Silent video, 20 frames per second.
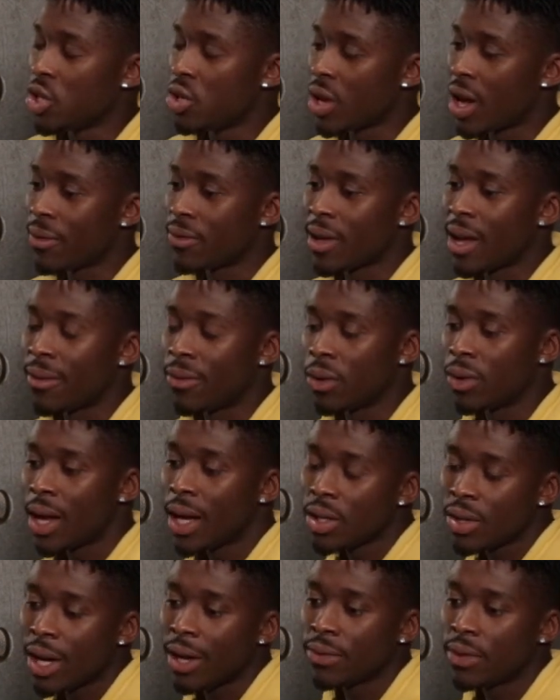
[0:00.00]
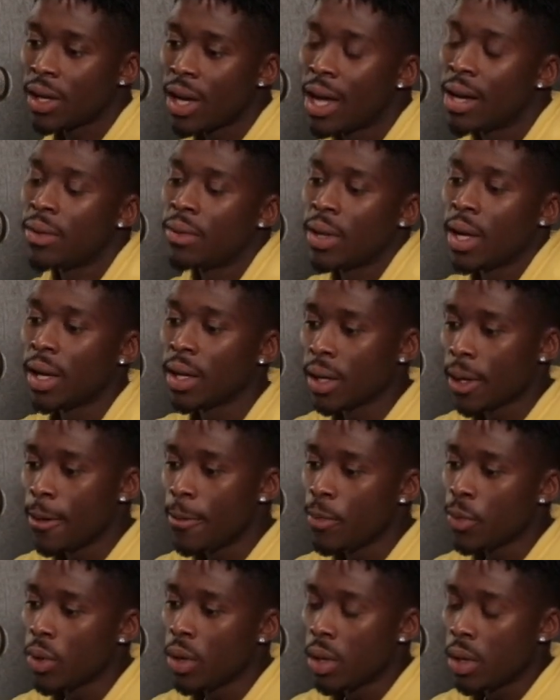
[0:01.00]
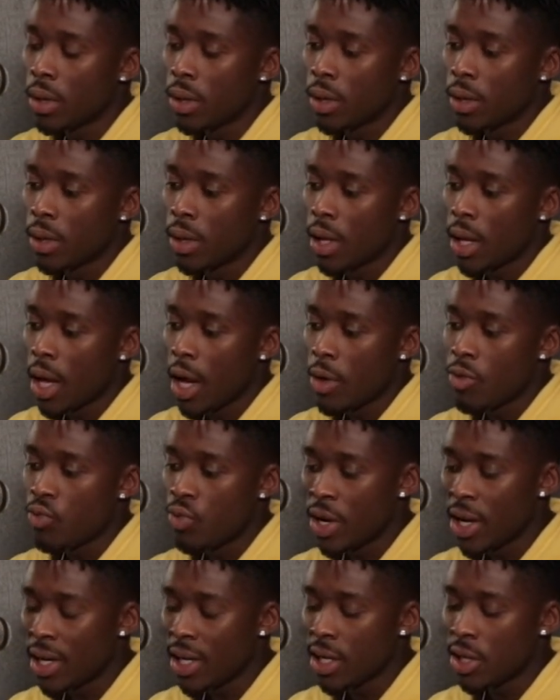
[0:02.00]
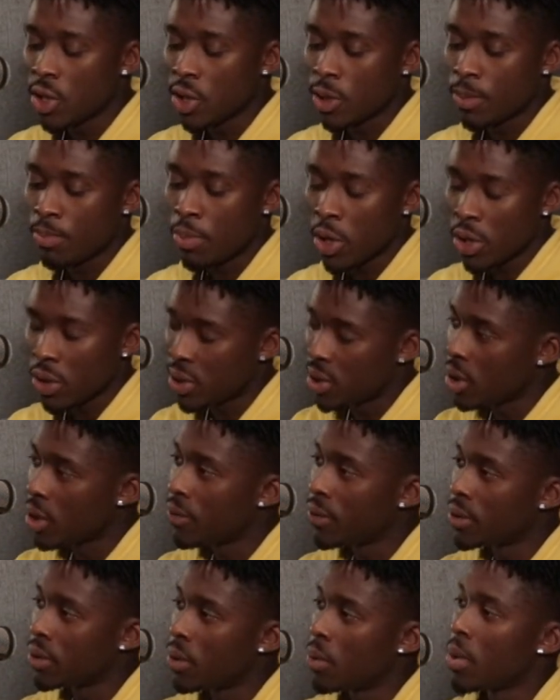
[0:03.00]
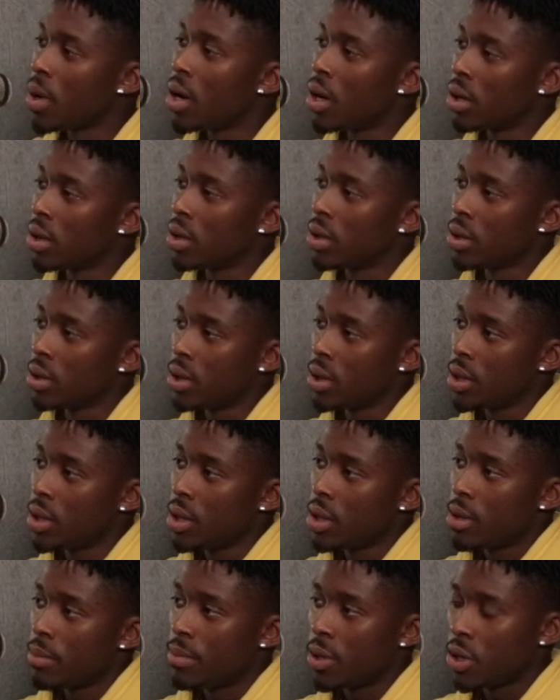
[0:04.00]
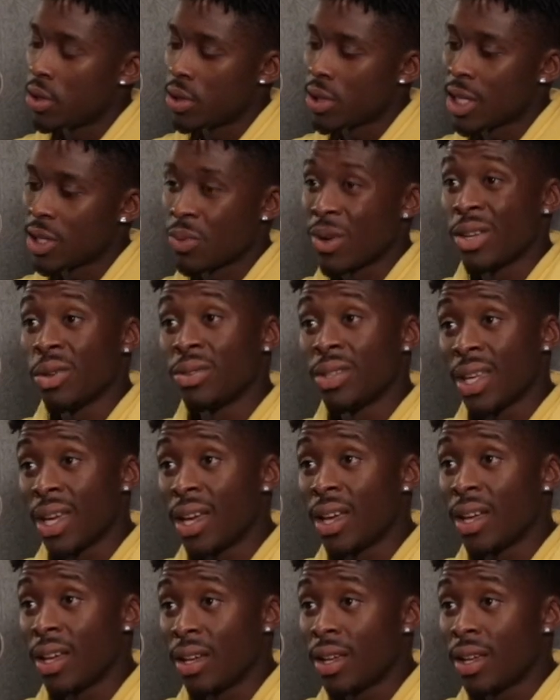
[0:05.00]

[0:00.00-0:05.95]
you have to. I feel like you have to kind of like really just put yourself in the work, because that's why you're there